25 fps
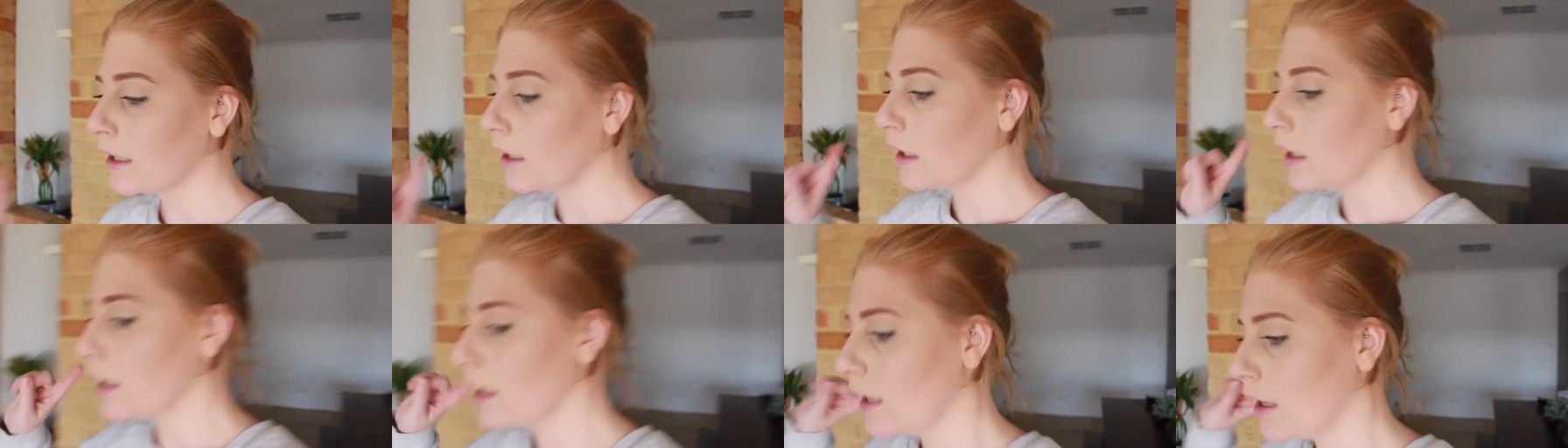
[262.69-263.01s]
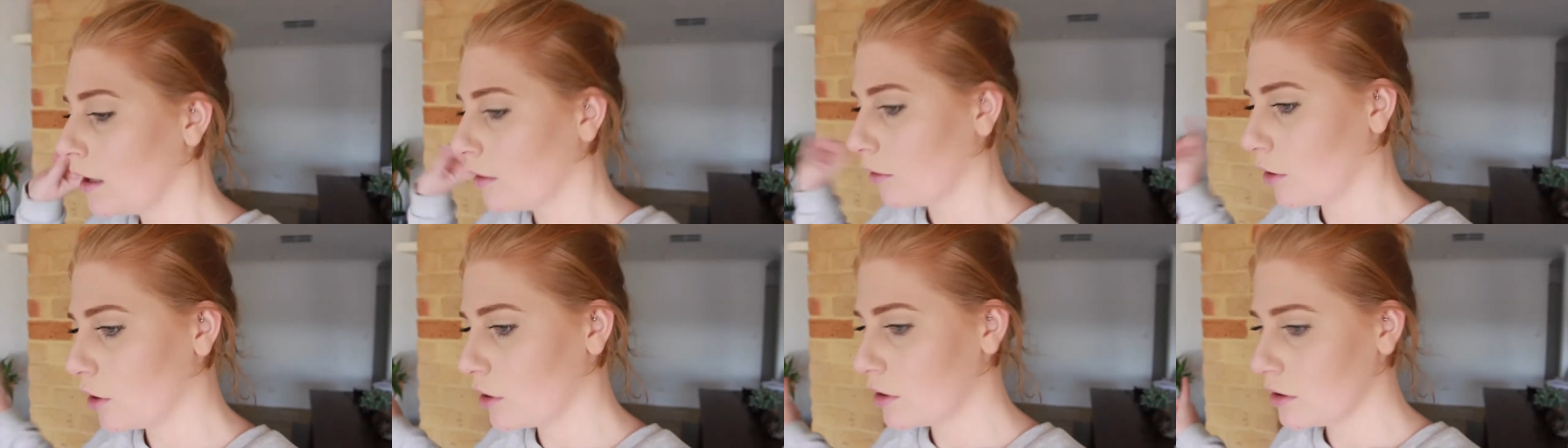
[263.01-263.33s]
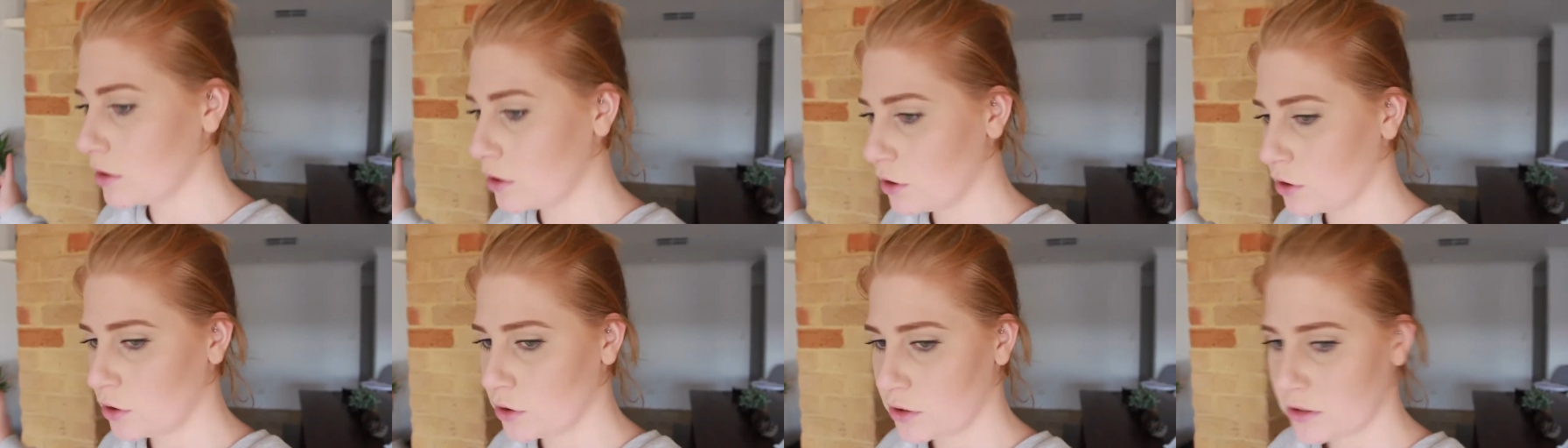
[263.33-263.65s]
I'm going
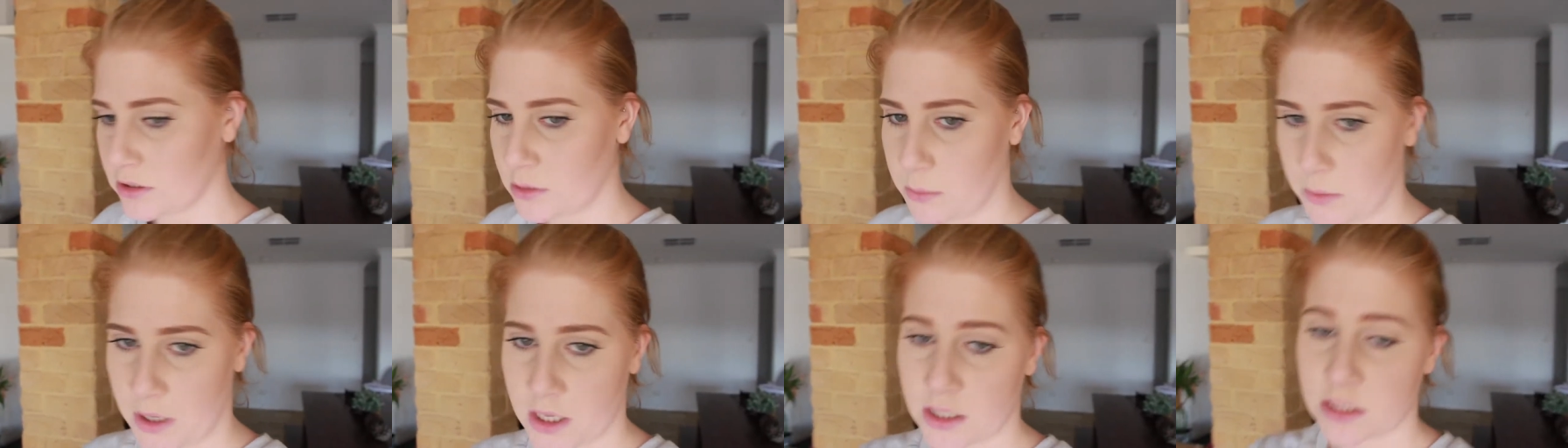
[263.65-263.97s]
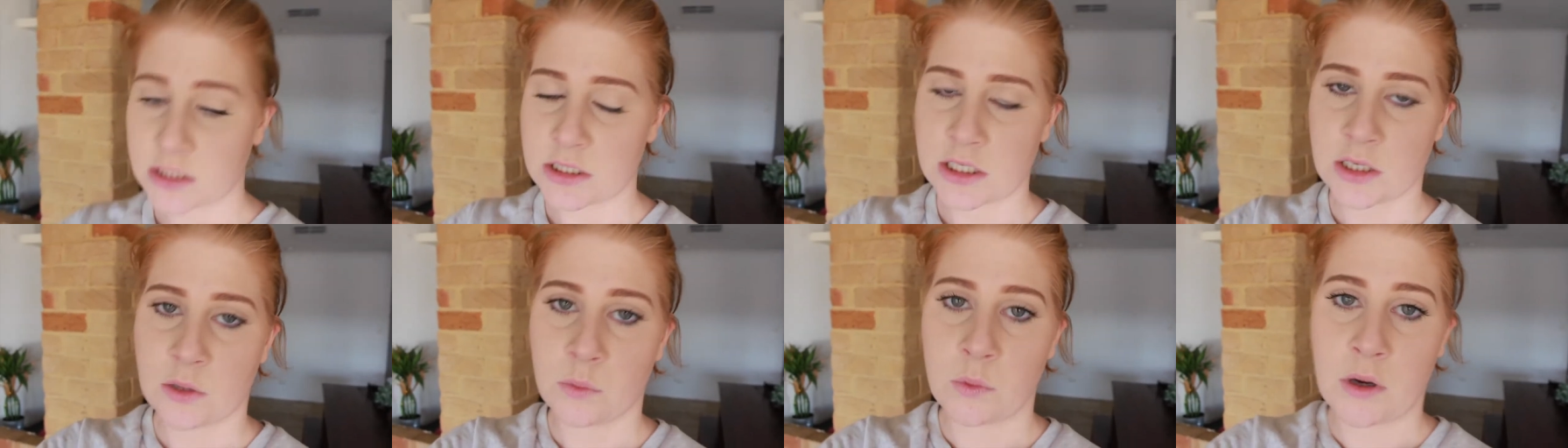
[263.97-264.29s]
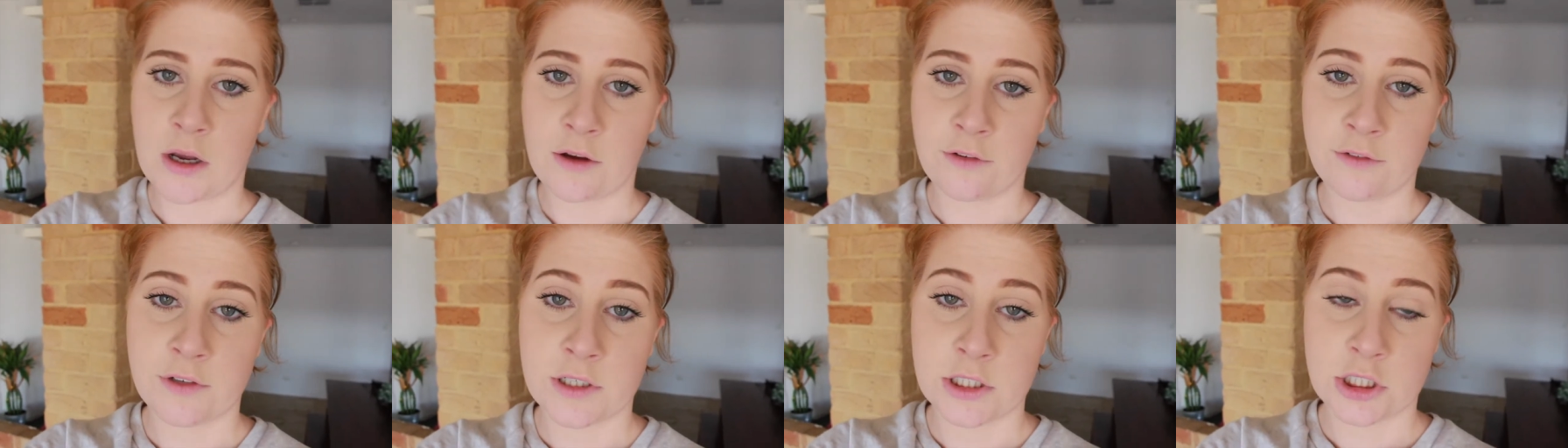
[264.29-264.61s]
to do some editing
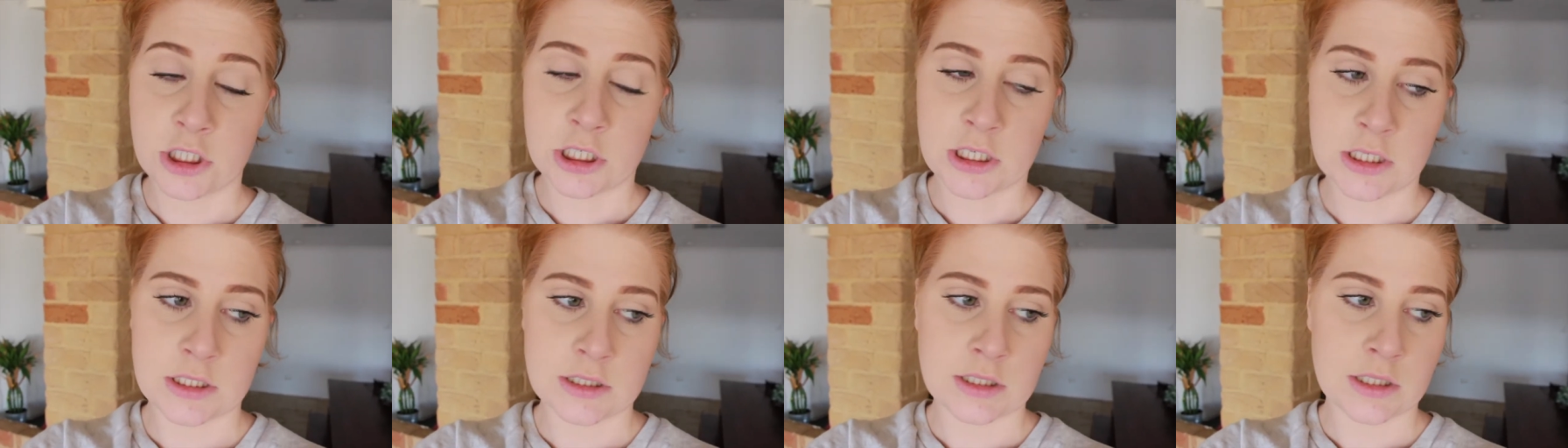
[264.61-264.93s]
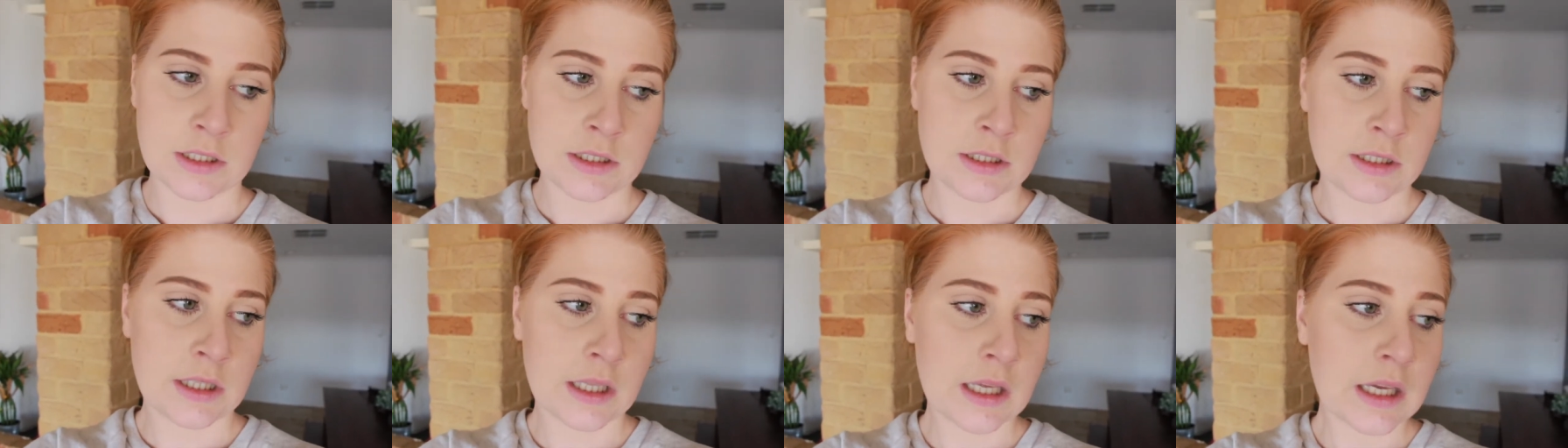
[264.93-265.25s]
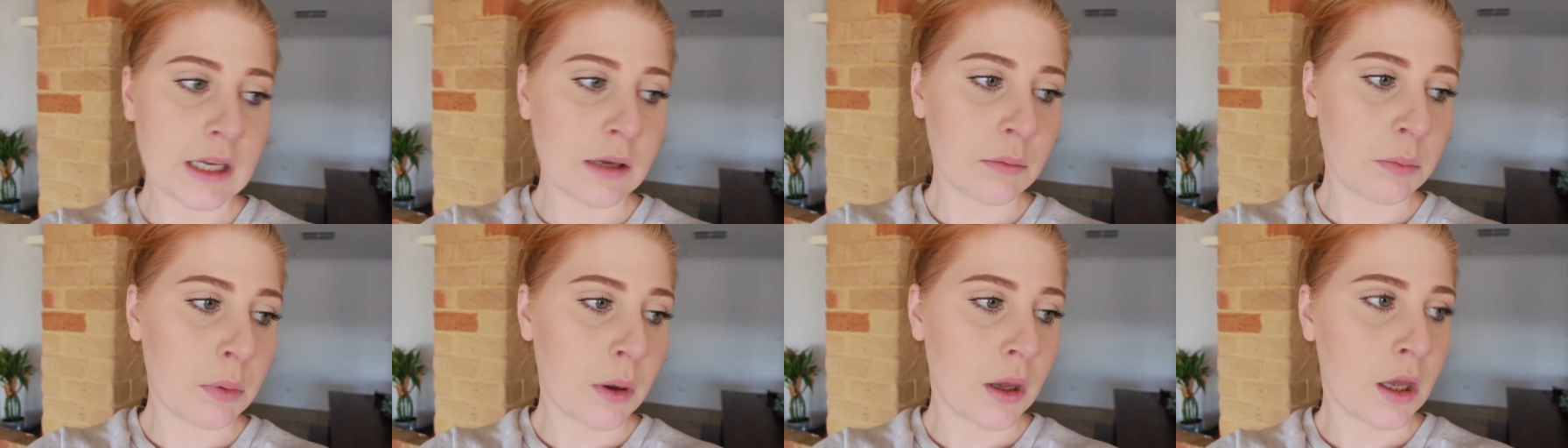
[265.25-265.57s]
while Frederick is
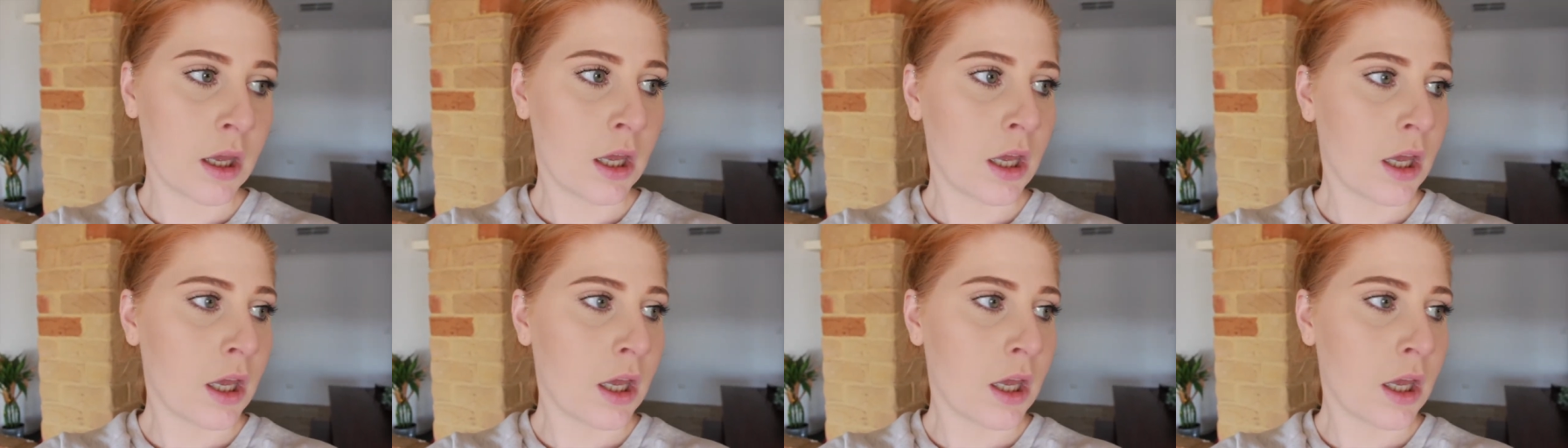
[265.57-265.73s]
asleep,